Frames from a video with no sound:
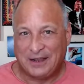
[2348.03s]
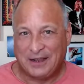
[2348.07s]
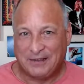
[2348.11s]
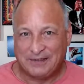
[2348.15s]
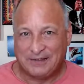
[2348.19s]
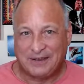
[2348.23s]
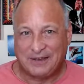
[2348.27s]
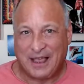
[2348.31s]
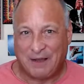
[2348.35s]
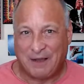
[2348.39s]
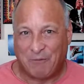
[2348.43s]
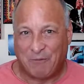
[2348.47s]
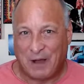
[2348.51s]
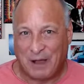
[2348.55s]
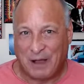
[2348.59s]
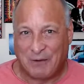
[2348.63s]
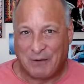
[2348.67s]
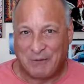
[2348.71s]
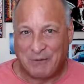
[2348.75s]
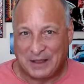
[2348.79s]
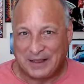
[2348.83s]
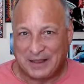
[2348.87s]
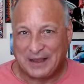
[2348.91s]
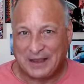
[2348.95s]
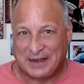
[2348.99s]
Isn't that why we
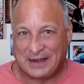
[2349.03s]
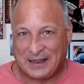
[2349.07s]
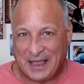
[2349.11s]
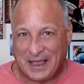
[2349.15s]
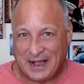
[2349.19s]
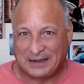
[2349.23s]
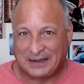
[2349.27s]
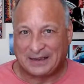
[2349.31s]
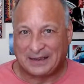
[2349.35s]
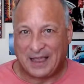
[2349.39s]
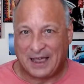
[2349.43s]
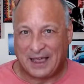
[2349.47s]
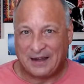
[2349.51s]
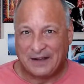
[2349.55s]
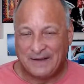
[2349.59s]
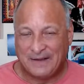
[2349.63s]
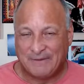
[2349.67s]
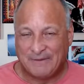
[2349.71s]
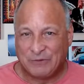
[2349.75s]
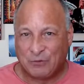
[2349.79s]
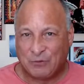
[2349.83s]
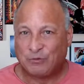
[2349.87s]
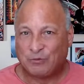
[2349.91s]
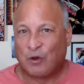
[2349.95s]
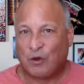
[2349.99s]
went into lockdown?
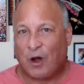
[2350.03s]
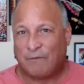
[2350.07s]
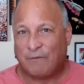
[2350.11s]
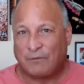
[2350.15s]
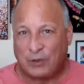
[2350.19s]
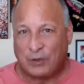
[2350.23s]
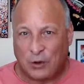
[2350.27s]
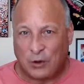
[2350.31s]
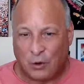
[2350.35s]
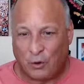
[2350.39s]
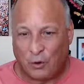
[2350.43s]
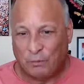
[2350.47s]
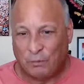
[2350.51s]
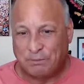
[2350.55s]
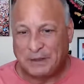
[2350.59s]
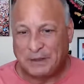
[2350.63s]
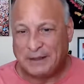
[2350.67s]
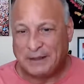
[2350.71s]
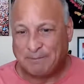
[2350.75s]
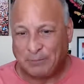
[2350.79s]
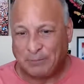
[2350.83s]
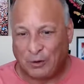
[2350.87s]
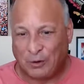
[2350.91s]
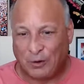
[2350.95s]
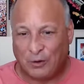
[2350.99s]
It was all for the old
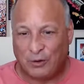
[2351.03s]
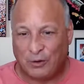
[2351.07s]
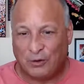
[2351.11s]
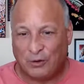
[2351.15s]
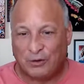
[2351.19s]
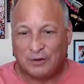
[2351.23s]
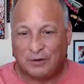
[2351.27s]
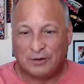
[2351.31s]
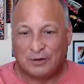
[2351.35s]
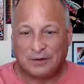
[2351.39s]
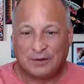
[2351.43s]
people.